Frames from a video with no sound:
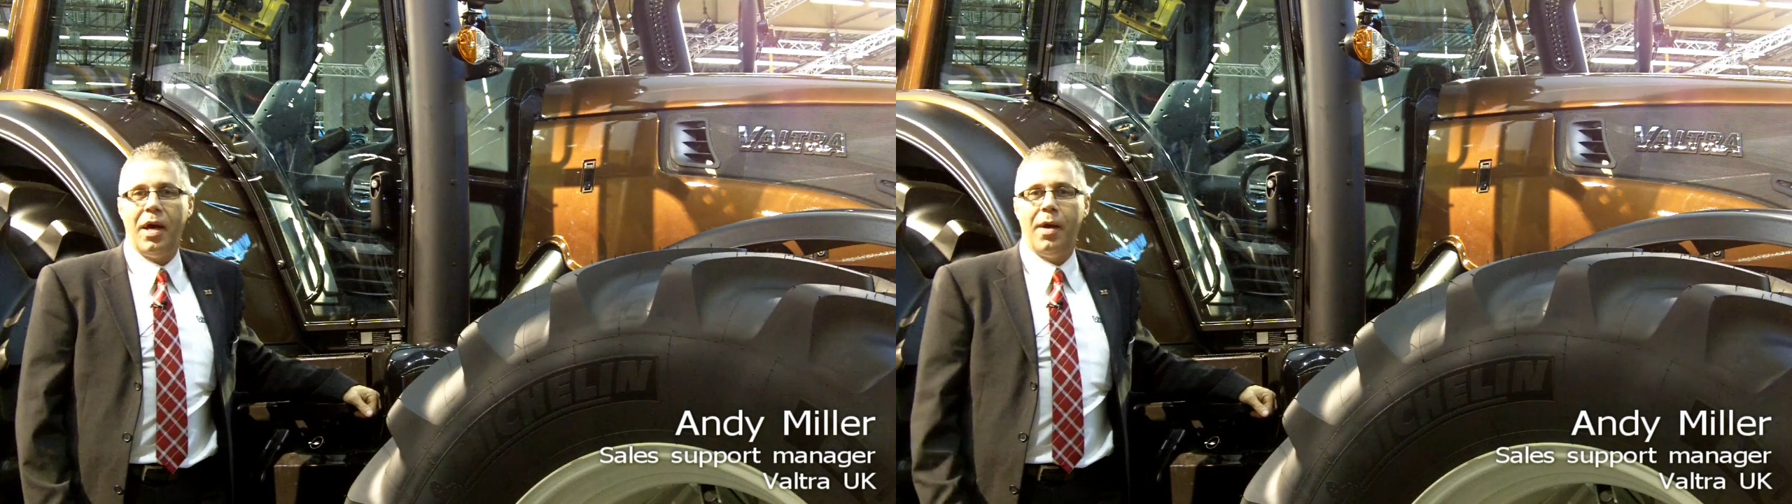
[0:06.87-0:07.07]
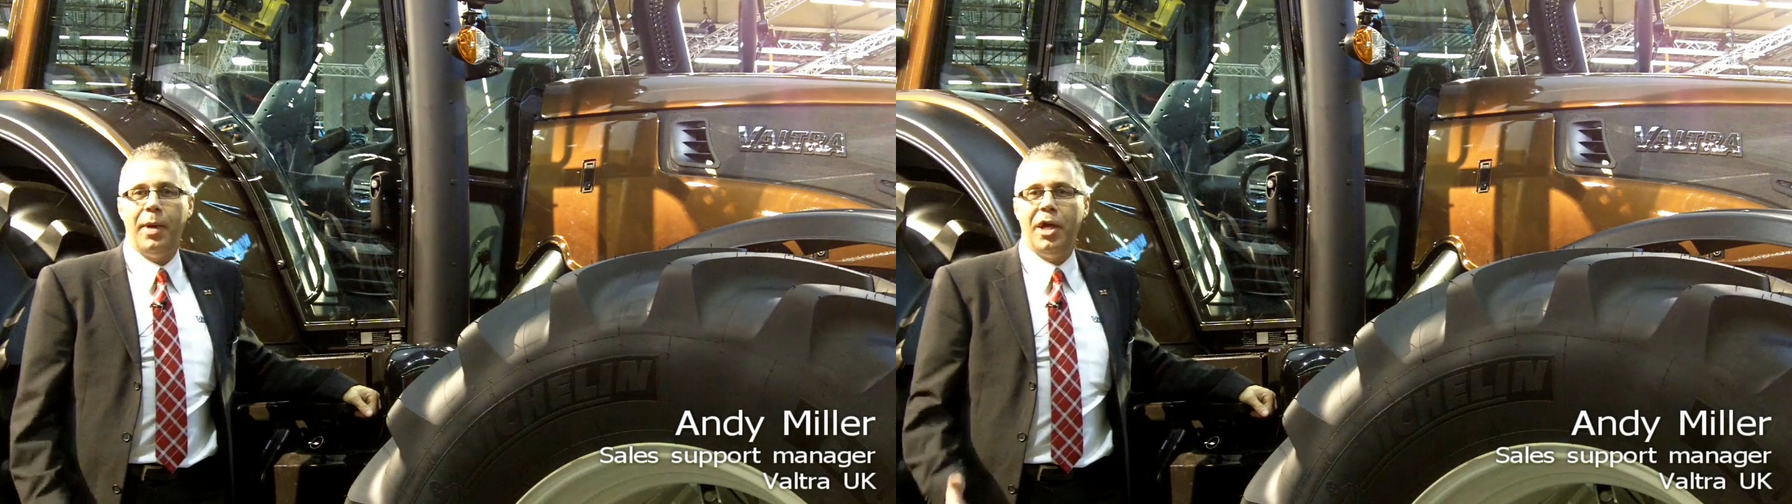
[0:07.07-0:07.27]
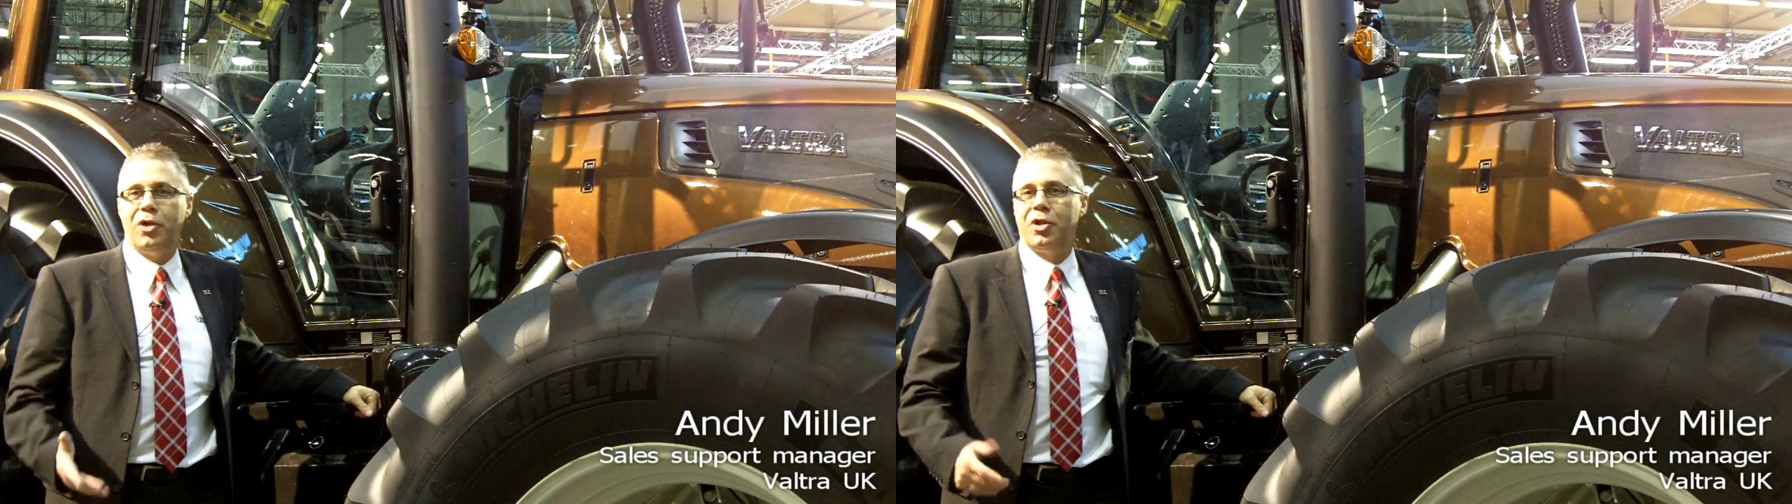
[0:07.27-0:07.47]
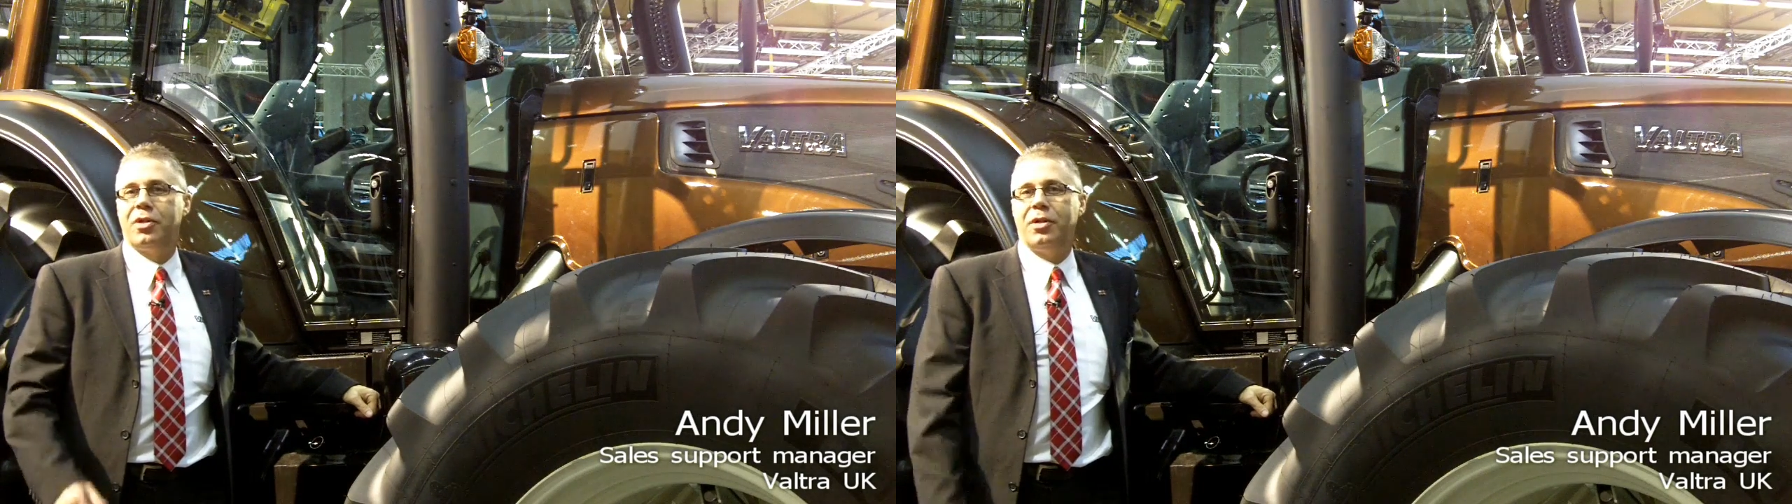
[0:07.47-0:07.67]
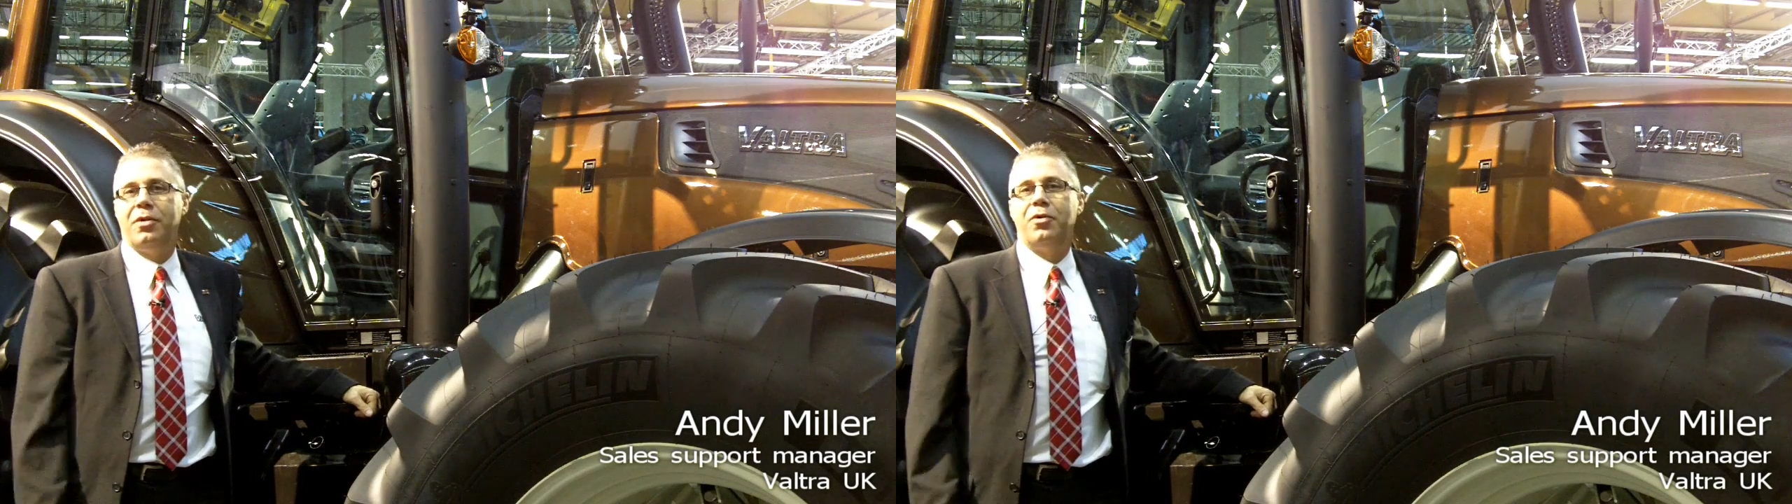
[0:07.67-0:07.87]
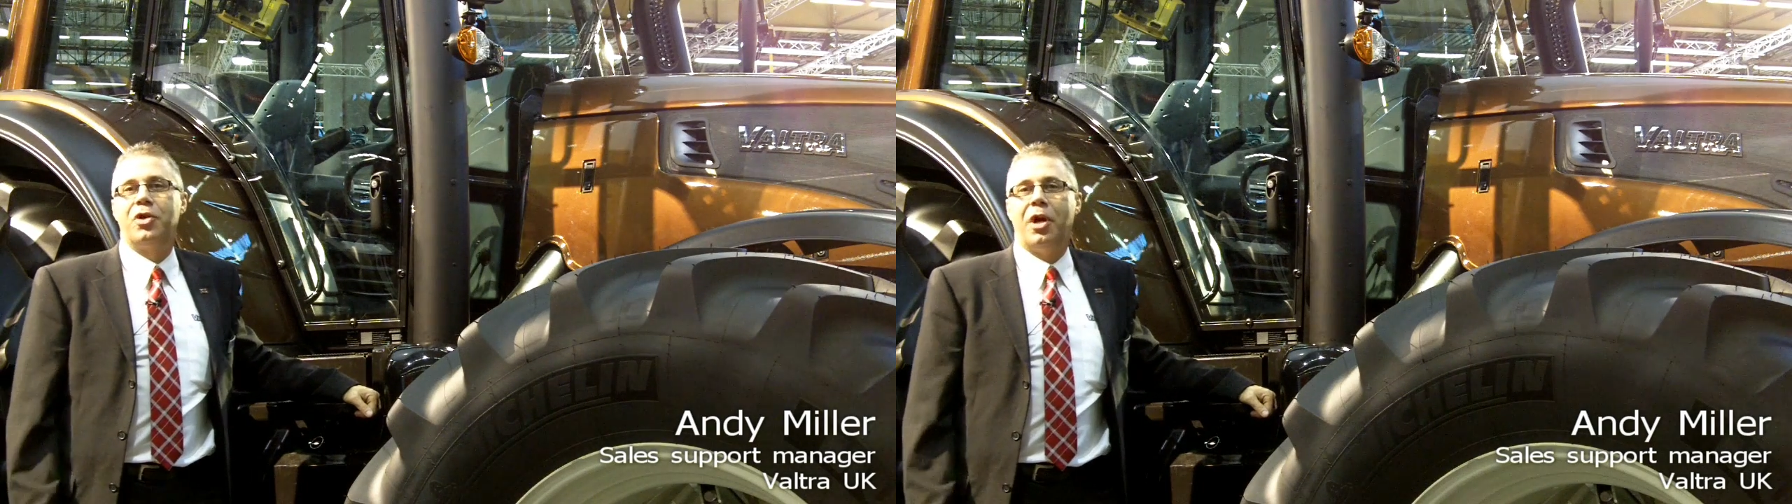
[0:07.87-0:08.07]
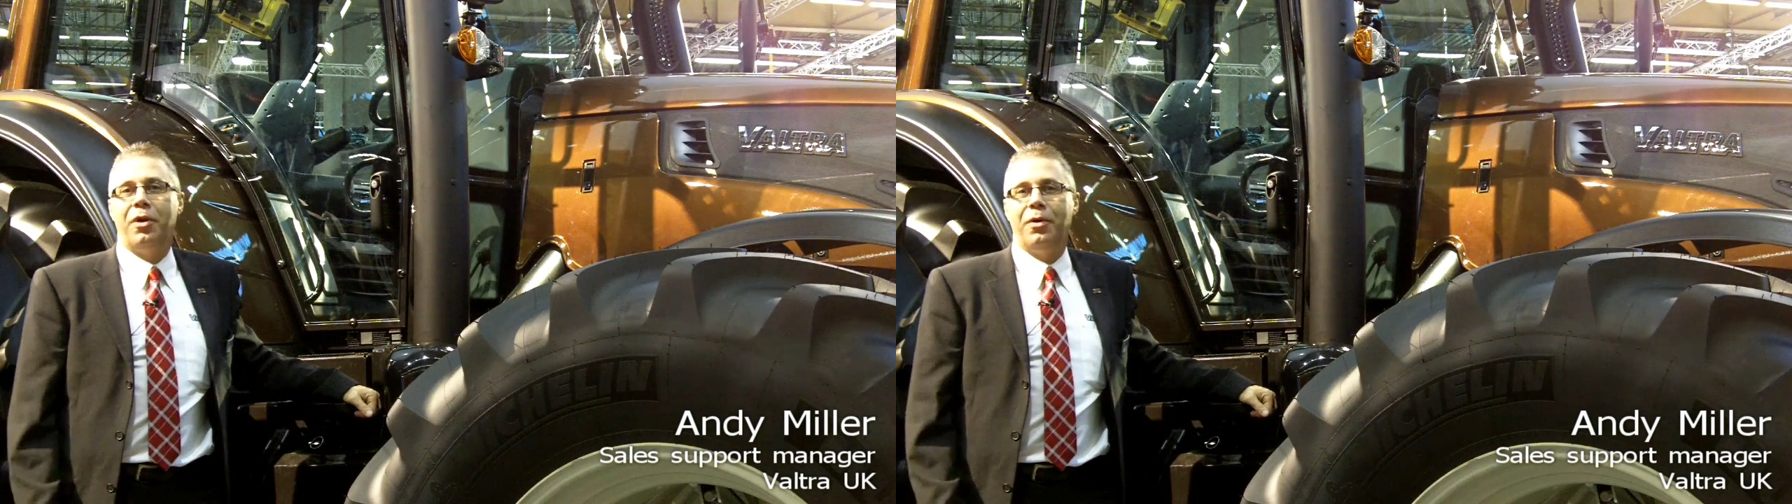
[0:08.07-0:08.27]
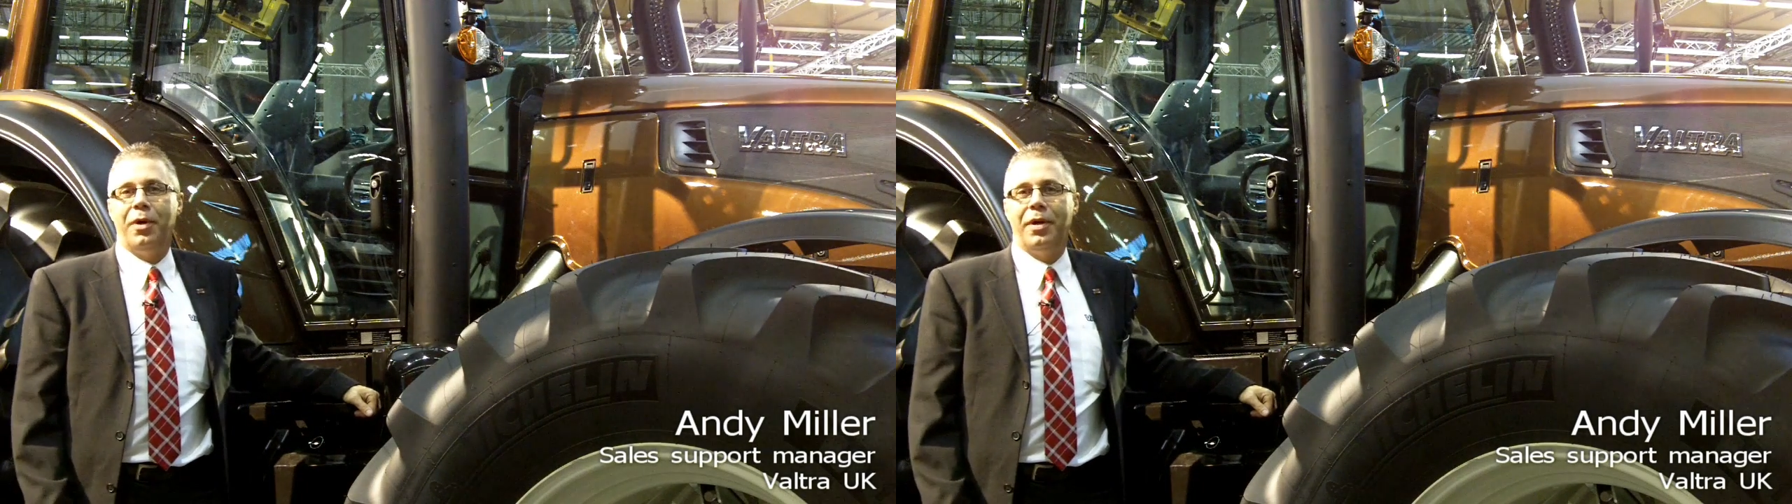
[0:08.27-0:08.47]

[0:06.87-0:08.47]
I'm here just to show you